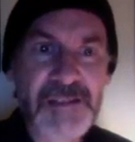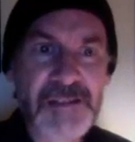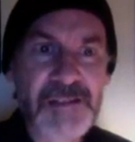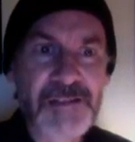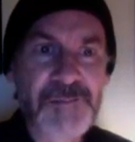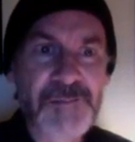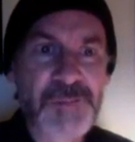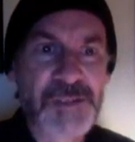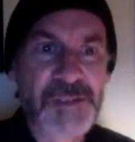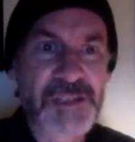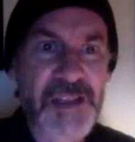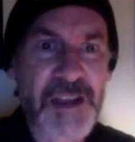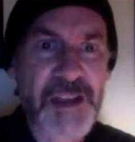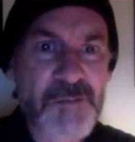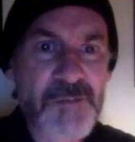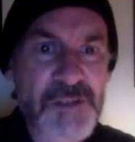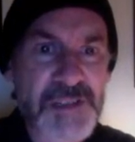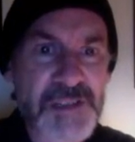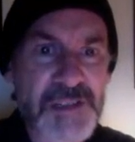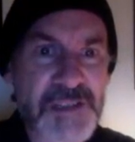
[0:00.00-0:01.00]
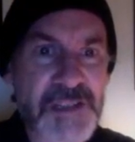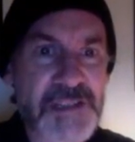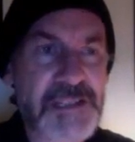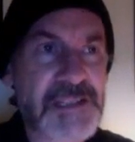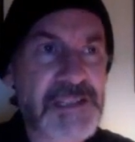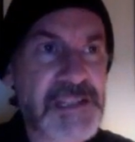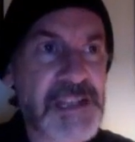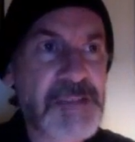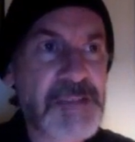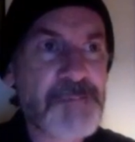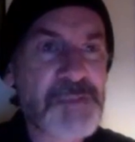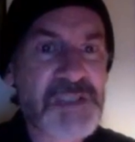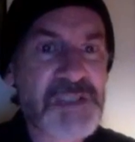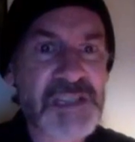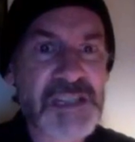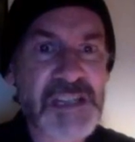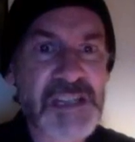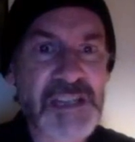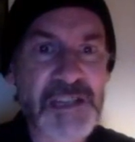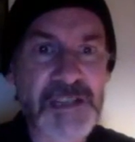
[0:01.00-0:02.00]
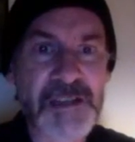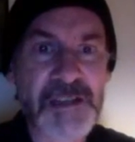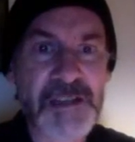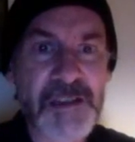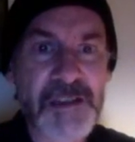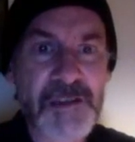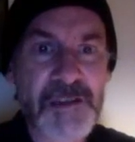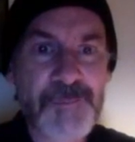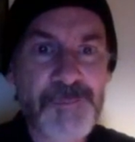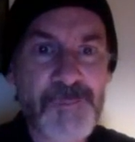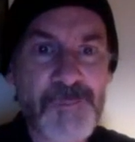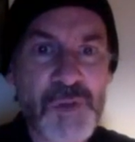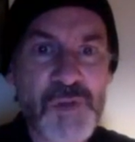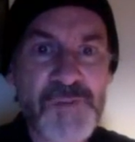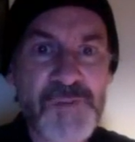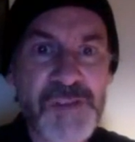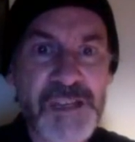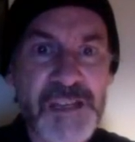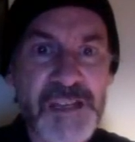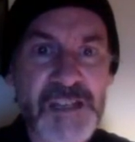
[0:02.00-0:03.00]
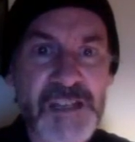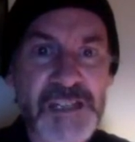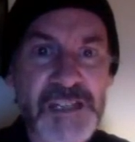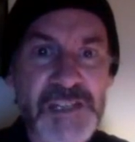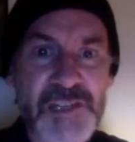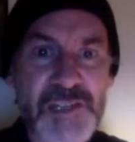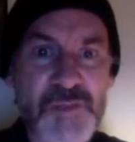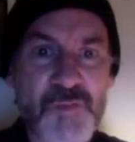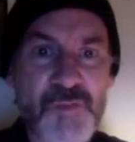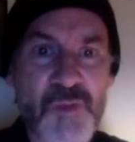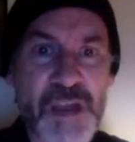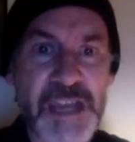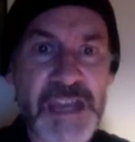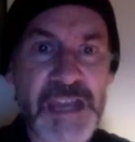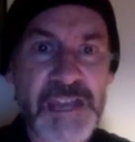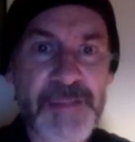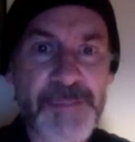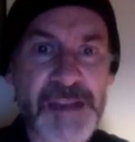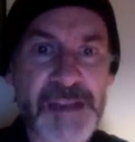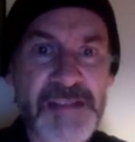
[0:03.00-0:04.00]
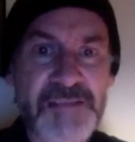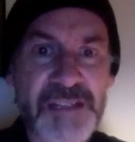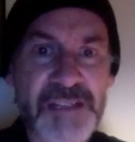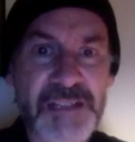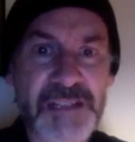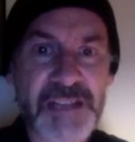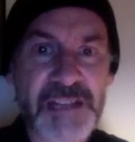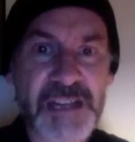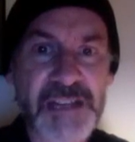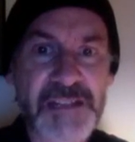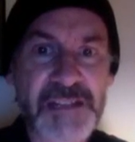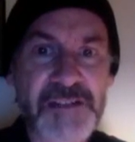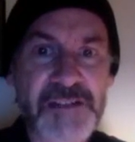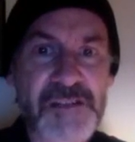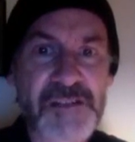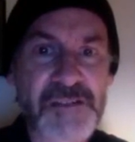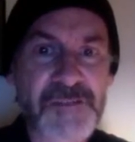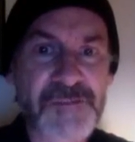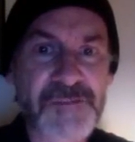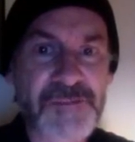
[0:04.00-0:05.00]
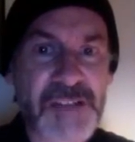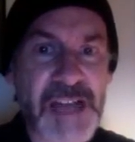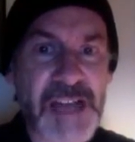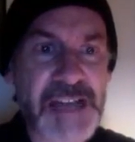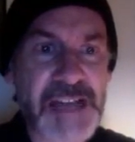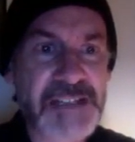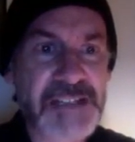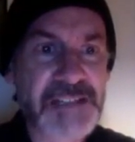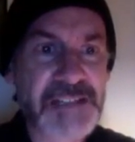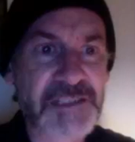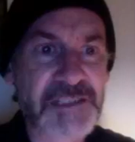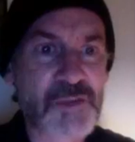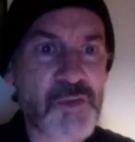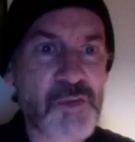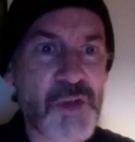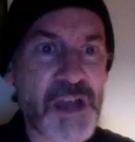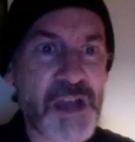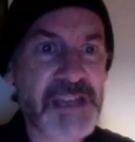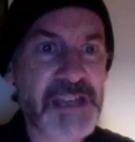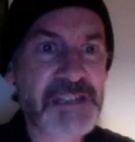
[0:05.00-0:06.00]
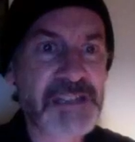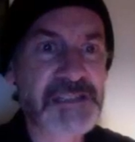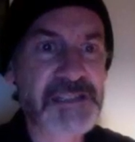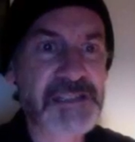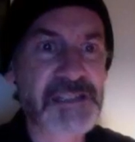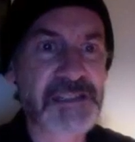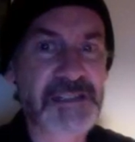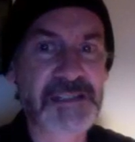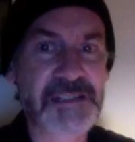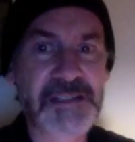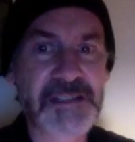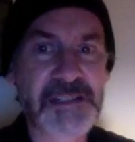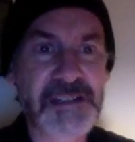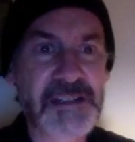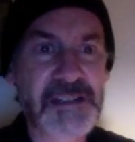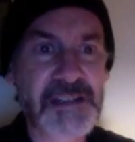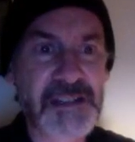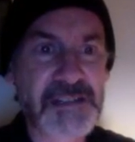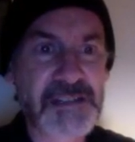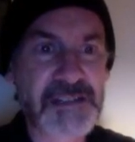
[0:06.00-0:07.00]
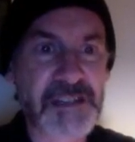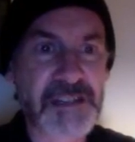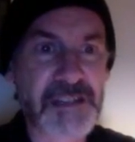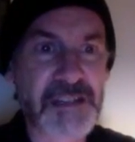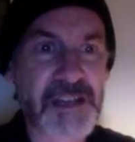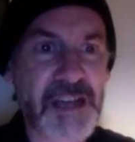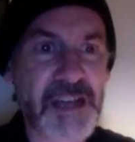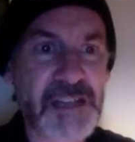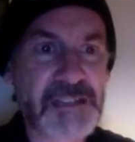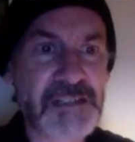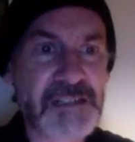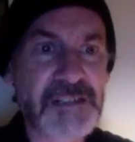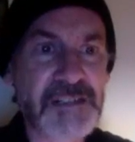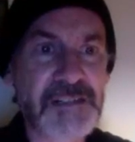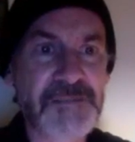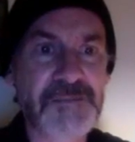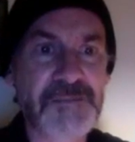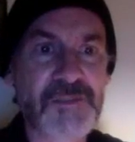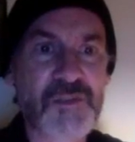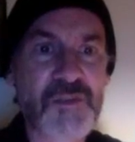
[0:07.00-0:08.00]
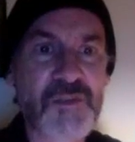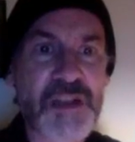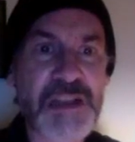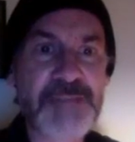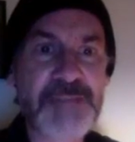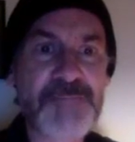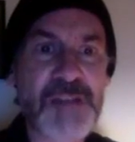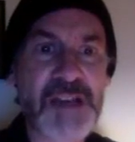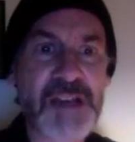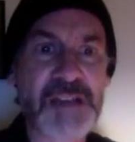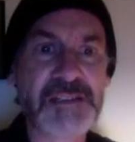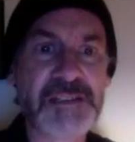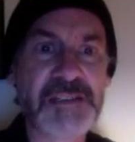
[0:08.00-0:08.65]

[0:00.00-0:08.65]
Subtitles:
but there was the deep sea moving on its way about the night earth, flat and quiet to color of gray mud.